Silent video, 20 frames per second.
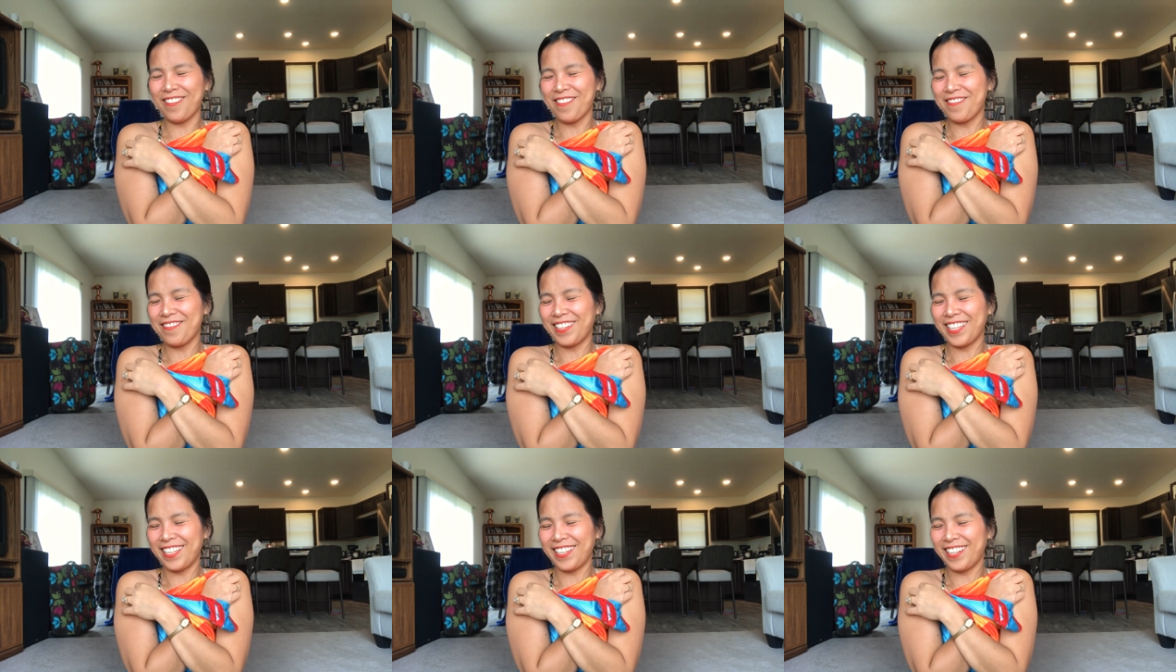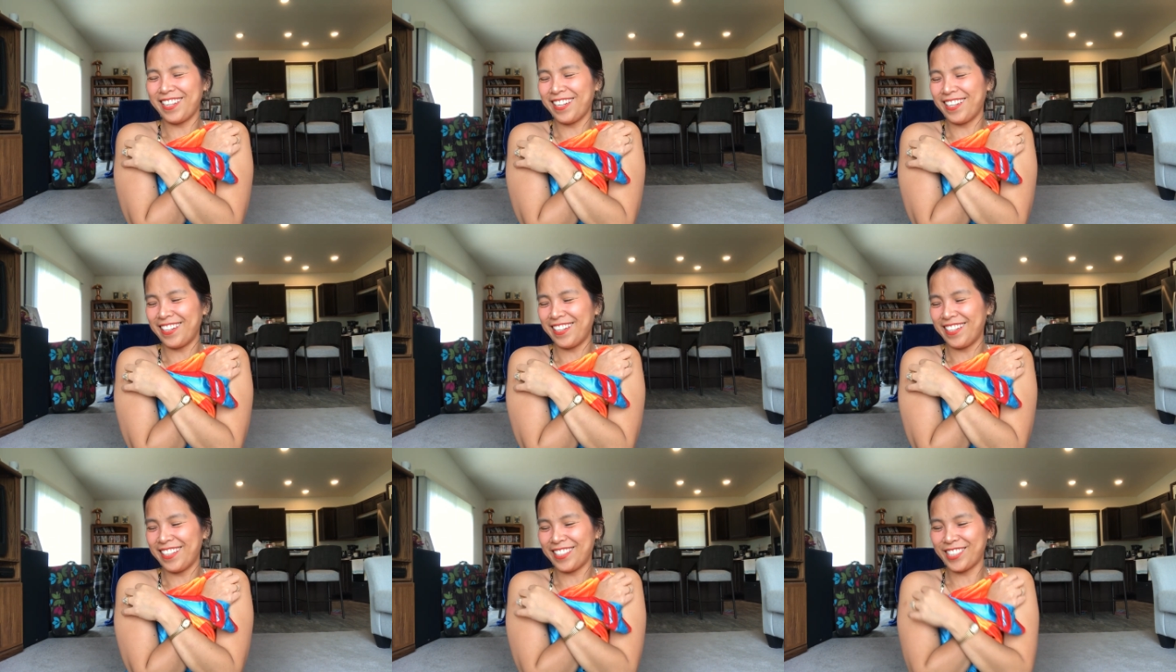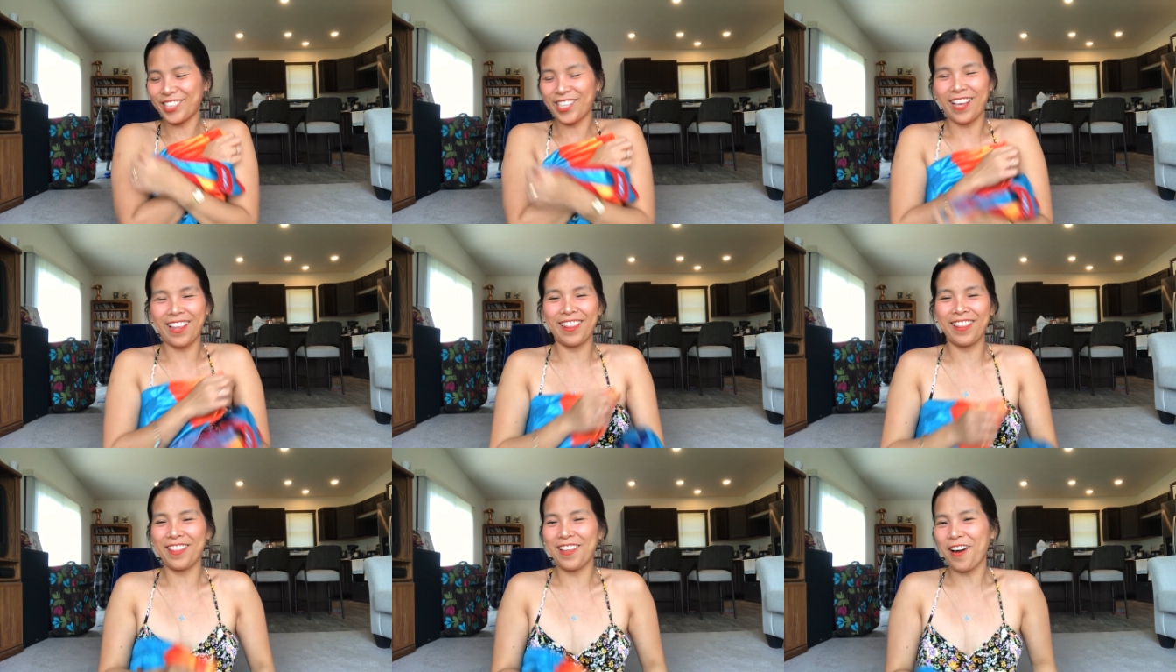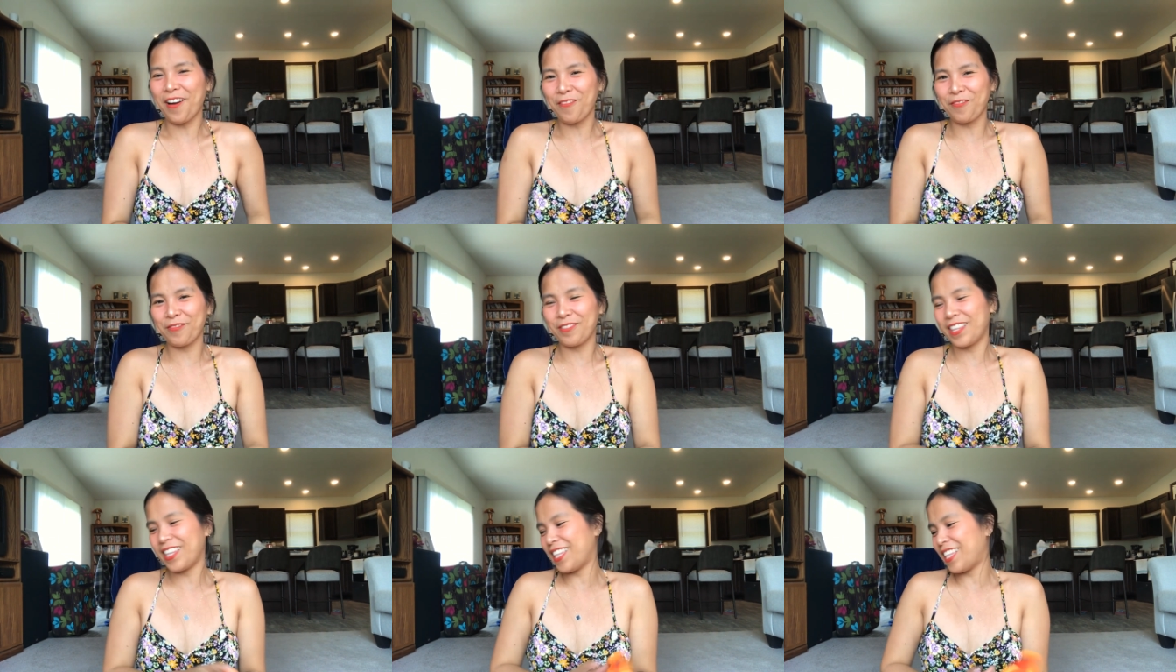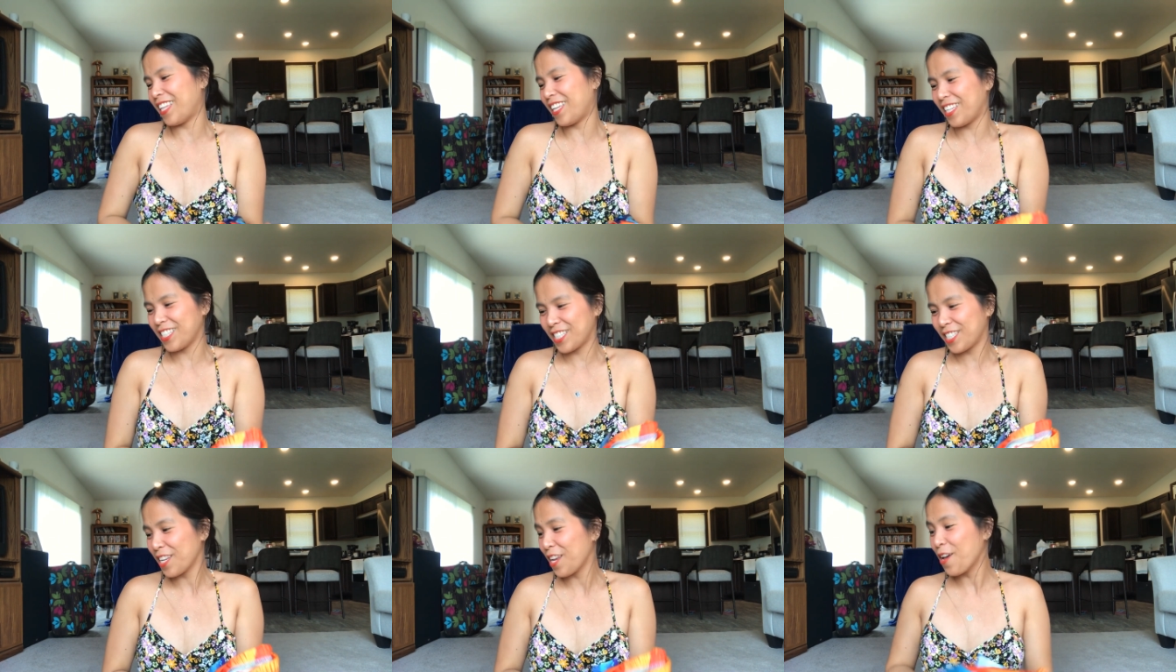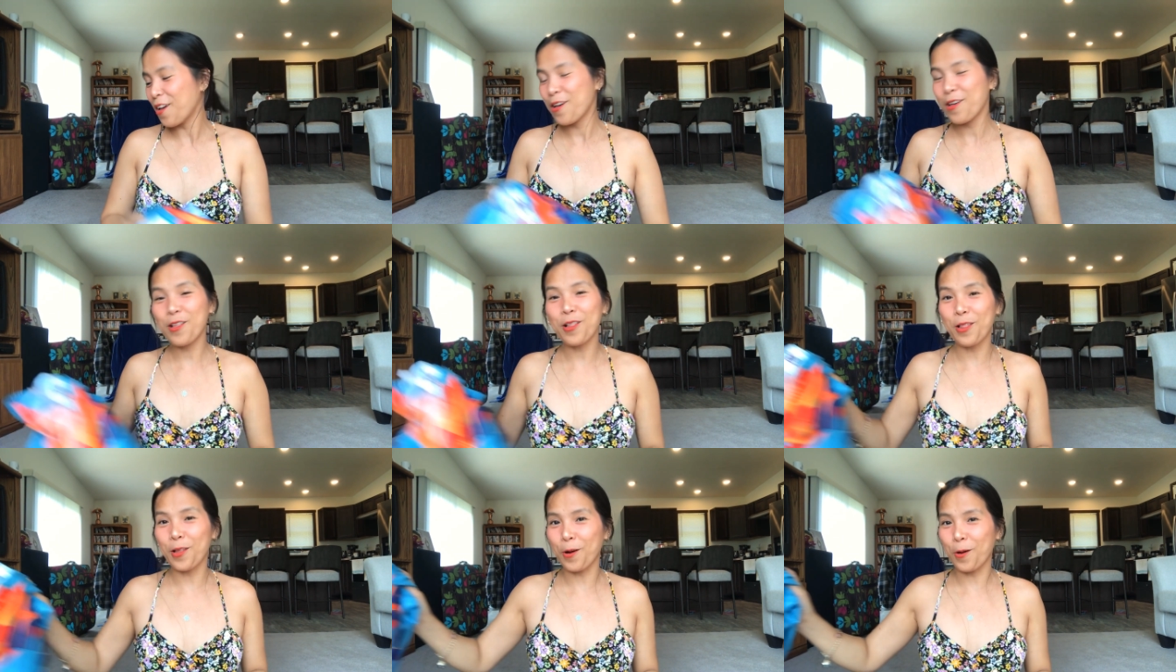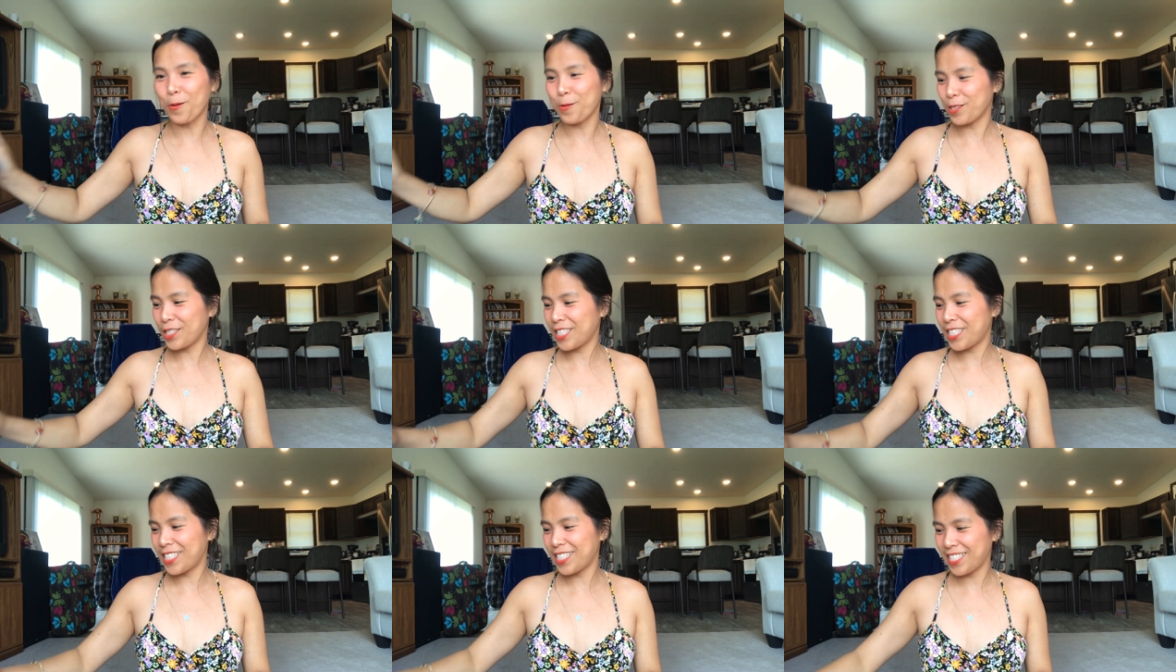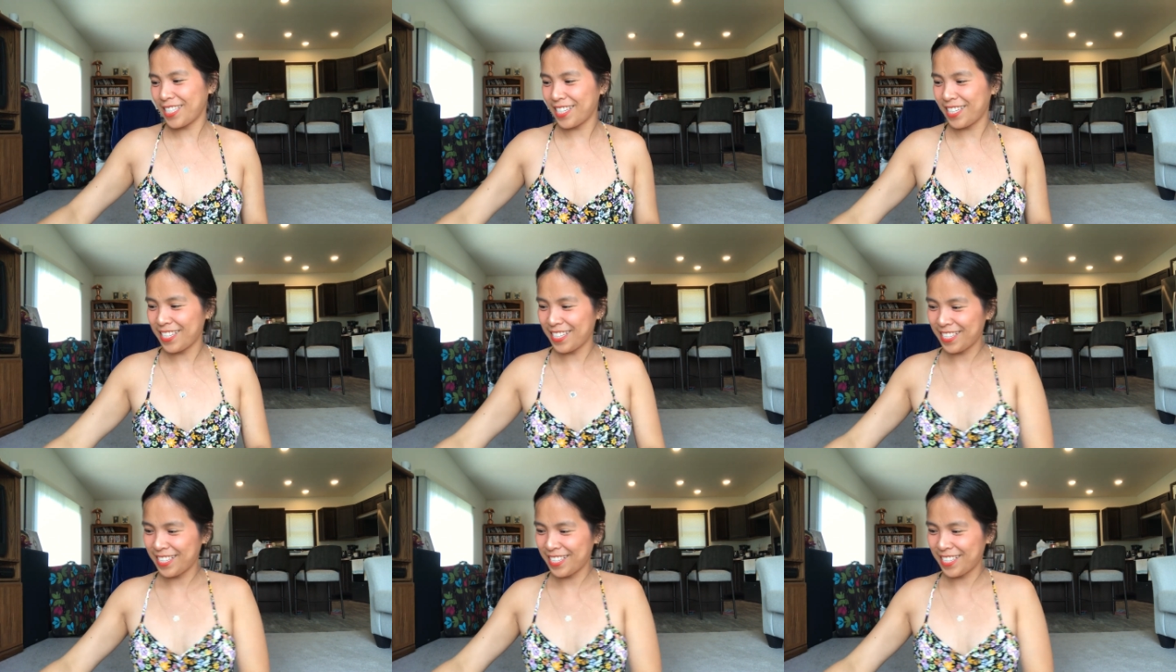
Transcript: Oh my gosh, I love these clothes.